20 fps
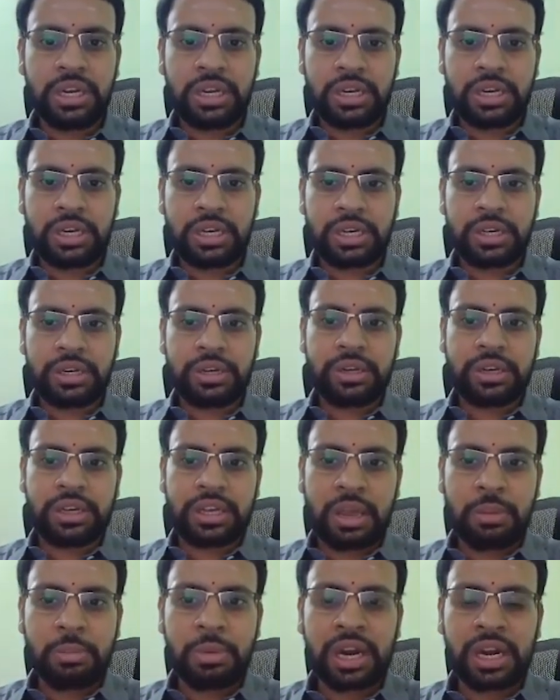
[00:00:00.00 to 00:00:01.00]

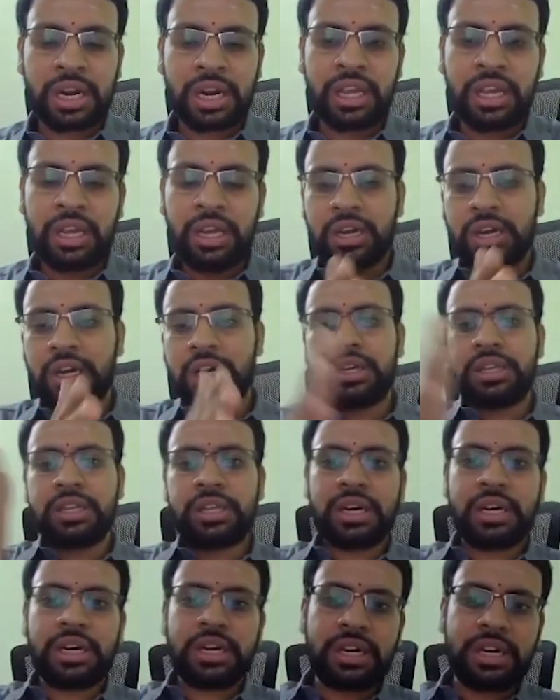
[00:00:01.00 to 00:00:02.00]
MRI
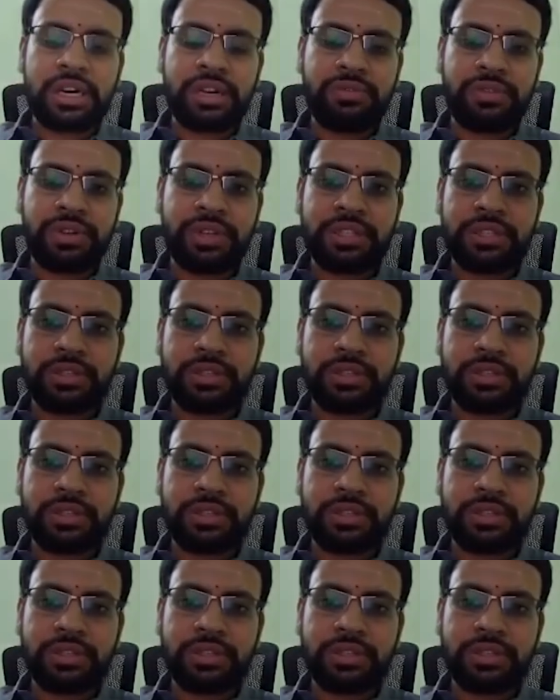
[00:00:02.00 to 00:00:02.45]
on one.